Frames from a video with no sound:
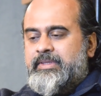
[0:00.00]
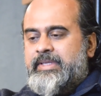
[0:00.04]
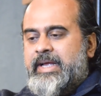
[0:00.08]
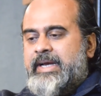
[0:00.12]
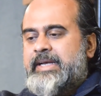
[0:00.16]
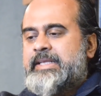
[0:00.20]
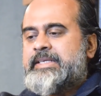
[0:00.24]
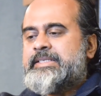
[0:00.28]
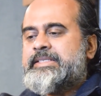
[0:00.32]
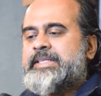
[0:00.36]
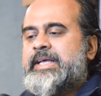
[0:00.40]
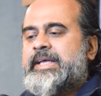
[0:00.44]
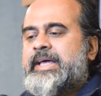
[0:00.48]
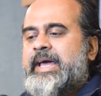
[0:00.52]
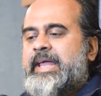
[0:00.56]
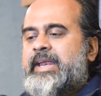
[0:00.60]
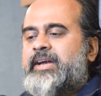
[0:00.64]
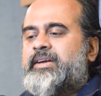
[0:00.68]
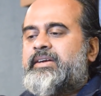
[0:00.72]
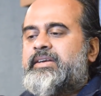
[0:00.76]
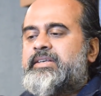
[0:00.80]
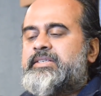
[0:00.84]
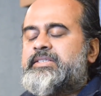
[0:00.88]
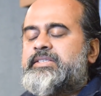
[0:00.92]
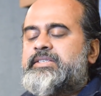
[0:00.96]
That is the
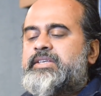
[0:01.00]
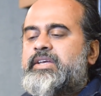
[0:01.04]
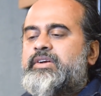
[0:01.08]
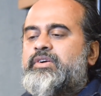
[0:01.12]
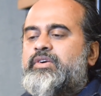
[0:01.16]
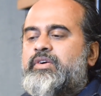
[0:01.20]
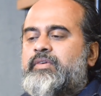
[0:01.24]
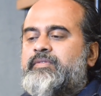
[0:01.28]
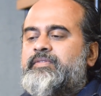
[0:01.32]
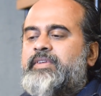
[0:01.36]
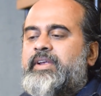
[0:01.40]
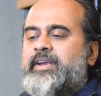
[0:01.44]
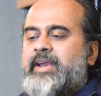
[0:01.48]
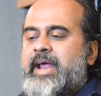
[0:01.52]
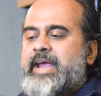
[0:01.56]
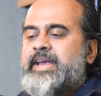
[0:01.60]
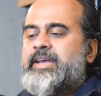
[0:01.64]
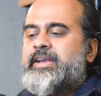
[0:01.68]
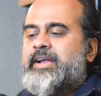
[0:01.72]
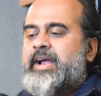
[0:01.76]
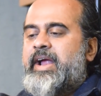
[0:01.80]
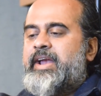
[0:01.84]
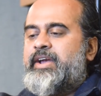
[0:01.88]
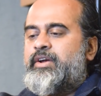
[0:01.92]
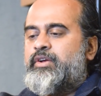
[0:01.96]
characteristic of the
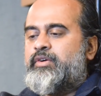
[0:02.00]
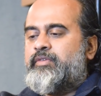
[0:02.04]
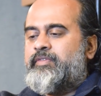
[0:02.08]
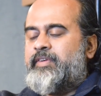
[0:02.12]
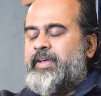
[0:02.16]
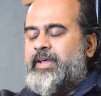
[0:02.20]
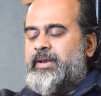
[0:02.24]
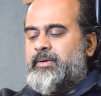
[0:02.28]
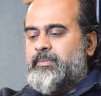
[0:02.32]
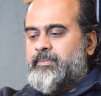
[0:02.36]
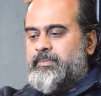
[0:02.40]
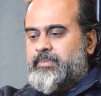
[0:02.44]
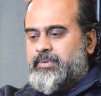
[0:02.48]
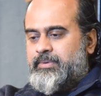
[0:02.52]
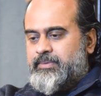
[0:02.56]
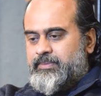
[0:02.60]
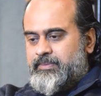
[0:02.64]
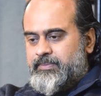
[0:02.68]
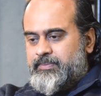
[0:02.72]
right kind of help.